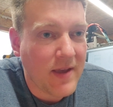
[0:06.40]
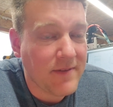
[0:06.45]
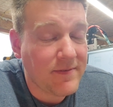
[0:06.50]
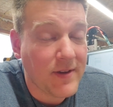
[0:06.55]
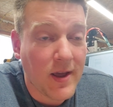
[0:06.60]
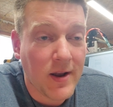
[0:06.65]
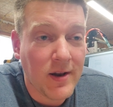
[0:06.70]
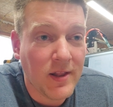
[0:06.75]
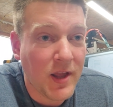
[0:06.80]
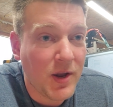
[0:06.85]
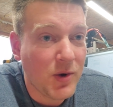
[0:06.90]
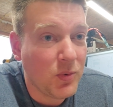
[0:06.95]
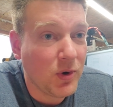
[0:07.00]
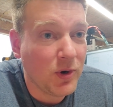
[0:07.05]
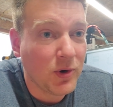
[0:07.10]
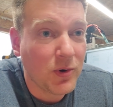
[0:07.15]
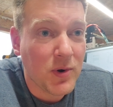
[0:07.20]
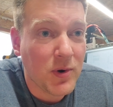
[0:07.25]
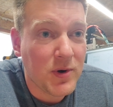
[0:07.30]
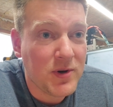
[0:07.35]
Got a lot of
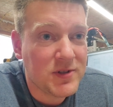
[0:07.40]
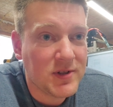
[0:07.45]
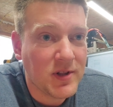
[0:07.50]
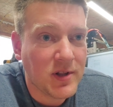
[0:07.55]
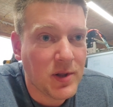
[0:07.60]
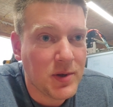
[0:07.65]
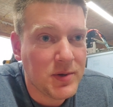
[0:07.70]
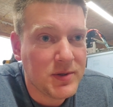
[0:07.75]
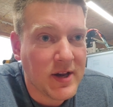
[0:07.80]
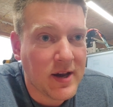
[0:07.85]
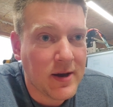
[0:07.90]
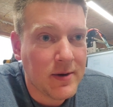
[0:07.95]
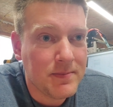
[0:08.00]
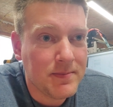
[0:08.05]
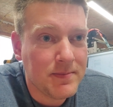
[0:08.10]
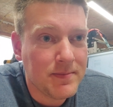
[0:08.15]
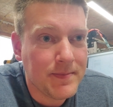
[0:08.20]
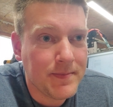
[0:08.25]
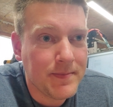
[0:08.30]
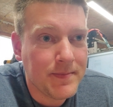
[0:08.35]
work orders to close out.
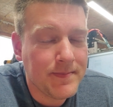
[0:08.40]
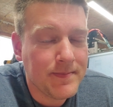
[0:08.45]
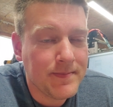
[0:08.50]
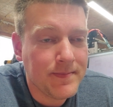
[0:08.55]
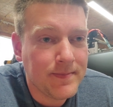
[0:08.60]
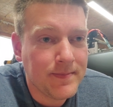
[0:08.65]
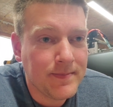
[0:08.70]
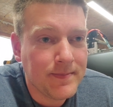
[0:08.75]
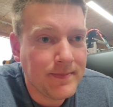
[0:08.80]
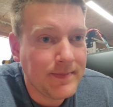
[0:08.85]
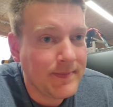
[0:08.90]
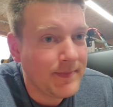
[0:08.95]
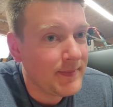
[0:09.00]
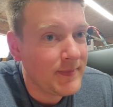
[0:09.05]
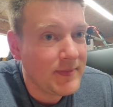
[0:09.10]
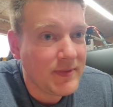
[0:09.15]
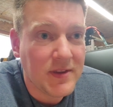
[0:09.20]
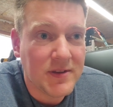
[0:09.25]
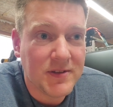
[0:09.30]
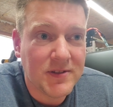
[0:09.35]

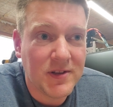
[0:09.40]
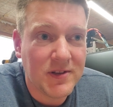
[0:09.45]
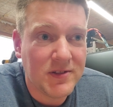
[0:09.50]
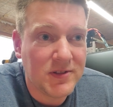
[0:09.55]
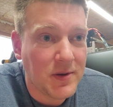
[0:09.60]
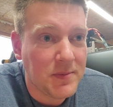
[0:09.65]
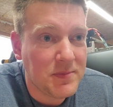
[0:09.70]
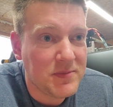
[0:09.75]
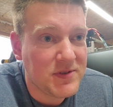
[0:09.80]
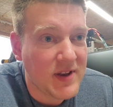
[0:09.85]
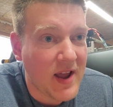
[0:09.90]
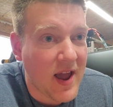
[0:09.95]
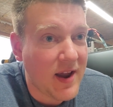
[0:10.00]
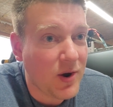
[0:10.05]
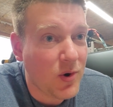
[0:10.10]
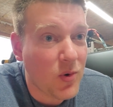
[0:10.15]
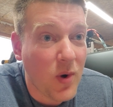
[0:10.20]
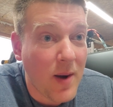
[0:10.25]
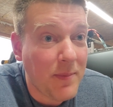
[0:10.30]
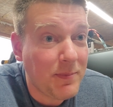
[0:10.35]
The system's not
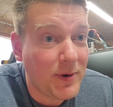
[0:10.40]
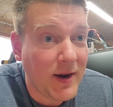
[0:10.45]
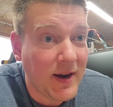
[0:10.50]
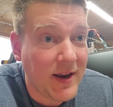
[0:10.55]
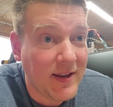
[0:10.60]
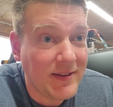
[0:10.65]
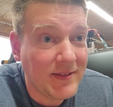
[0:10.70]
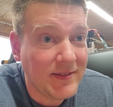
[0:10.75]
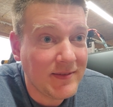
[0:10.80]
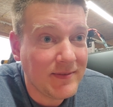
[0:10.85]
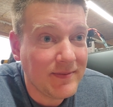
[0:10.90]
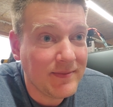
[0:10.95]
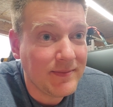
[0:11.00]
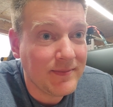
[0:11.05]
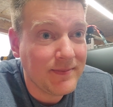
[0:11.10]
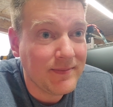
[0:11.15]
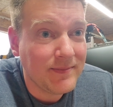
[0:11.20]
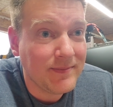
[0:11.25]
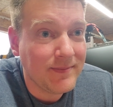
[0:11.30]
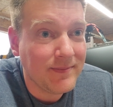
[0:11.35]
cooperating.
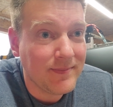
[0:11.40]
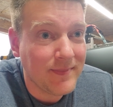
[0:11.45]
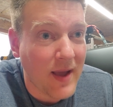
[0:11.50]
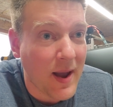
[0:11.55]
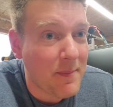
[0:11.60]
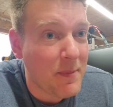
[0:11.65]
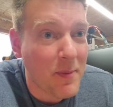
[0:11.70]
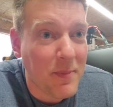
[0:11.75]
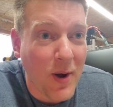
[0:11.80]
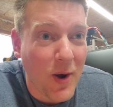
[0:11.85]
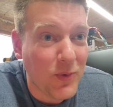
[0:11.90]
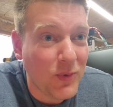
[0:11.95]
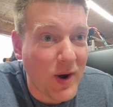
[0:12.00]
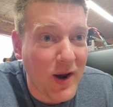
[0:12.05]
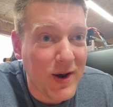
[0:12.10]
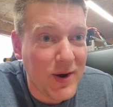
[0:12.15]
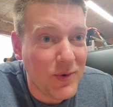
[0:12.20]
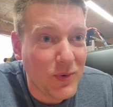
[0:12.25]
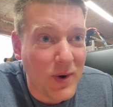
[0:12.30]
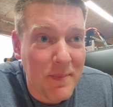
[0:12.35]
I'm about ready
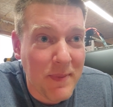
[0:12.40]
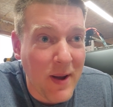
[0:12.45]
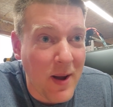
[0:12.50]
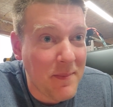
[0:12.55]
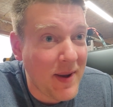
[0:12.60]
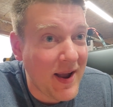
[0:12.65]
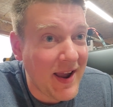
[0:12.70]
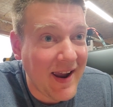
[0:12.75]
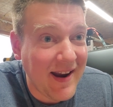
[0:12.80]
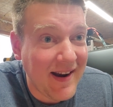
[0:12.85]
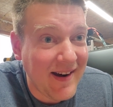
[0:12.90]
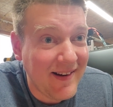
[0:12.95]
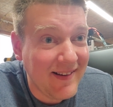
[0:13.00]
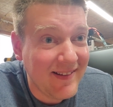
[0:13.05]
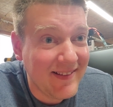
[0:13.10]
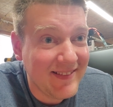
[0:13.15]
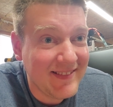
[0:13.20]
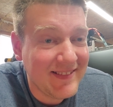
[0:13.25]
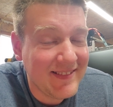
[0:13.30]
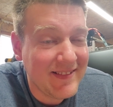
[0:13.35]
to rip out my hair.
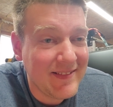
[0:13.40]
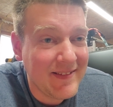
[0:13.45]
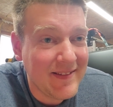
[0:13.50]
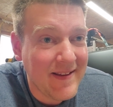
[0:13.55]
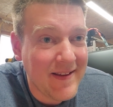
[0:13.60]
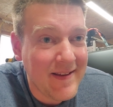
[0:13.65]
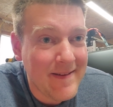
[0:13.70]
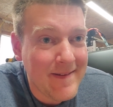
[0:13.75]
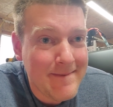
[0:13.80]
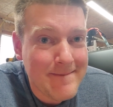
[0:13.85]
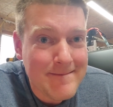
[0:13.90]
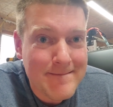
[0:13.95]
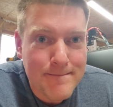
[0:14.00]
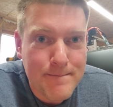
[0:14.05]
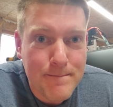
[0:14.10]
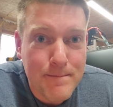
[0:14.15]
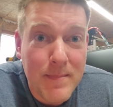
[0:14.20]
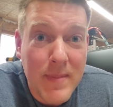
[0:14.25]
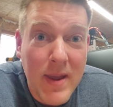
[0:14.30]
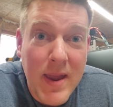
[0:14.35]

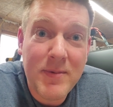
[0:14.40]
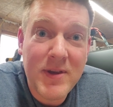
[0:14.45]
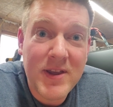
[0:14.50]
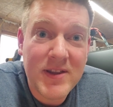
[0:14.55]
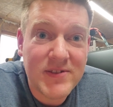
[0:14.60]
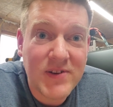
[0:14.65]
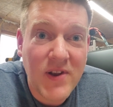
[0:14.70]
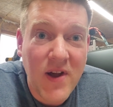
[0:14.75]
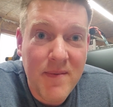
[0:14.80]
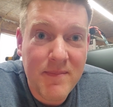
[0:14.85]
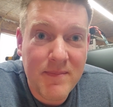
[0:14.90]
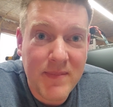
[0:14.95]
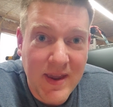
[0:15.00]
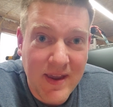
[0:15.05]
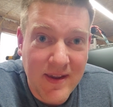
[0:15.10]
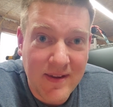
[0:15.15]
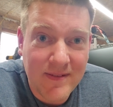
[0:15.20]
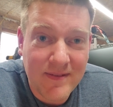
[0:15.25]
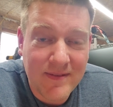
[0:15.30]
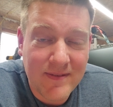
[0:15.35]
Maybe it's not me.
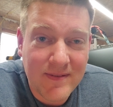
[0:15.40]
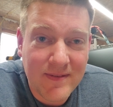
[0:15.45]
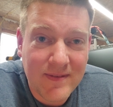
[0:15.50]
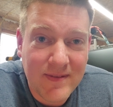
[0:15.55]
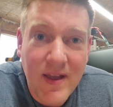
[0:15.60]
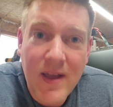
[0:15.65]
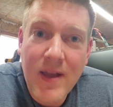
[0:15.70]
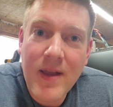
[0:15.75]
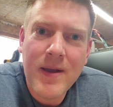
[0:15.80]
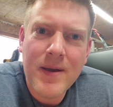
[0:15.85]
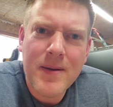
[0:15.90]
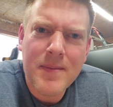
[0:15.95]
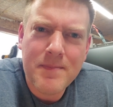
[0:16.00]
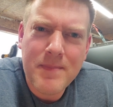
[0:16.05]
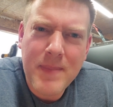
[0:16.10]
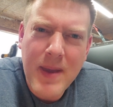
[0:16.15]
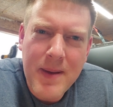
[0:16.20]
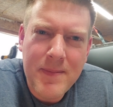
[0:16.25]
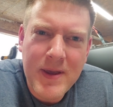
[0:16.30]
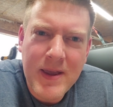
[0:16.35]

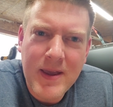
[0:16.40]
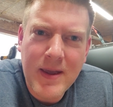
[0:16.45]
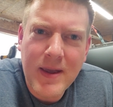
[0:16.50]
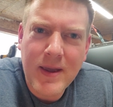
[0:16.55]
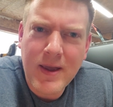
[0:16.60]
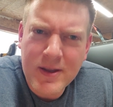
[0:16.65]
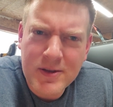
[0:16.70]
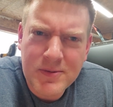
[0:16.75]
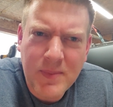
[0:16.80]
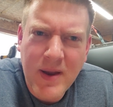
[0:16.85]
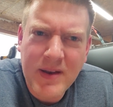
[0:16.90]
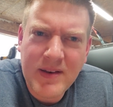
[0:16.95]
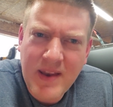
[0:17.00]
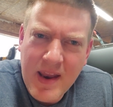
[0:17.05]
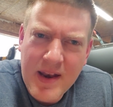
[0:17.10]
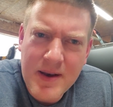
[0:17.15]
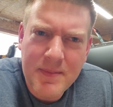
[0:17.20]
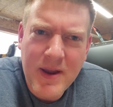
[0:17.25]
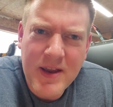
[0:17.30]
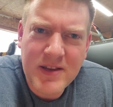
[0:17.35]
Maybe it's my
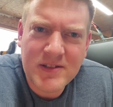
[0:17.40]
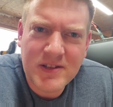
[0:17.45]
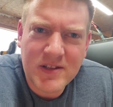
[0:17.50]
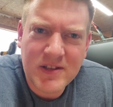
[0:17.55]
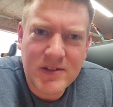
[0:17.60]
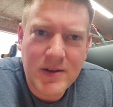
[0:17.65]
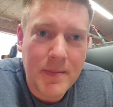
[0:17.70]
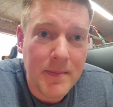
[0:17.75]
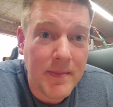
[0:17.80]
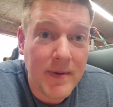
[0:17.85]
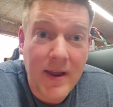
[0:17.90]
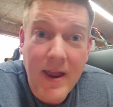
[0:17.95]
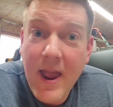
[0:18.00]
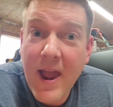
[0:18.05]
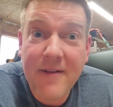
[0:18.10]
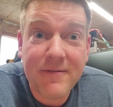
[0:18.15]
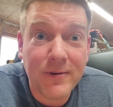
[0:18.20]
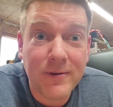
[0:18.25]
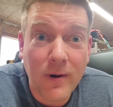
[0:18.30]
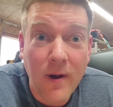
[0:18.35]
database system
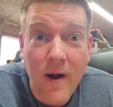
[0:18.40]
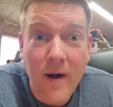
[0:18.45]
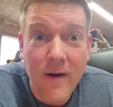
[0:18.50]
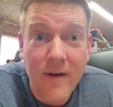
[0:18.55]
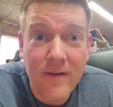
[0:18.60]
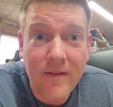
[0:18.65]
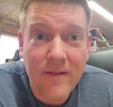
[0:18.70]
after all.